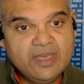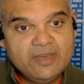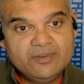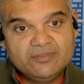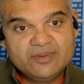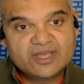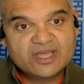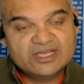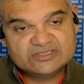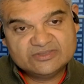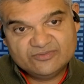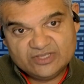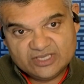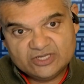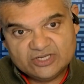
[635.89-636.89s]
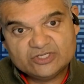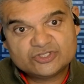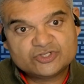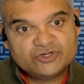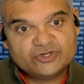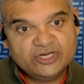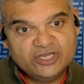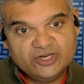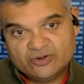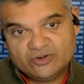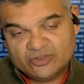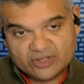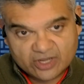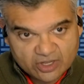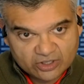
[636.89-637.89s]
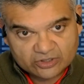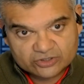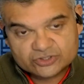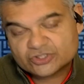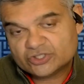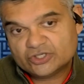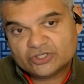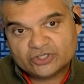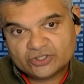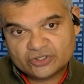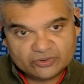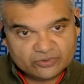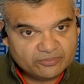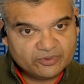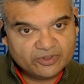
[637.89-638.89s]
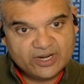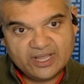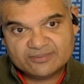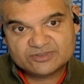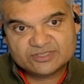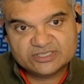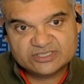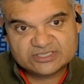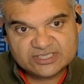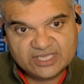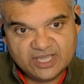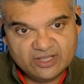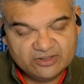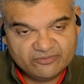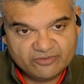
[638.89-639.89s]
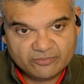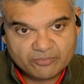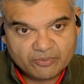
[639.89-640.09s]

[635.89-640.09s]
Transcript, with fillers: maybe because of the industry or the culture or perhaps the scale of the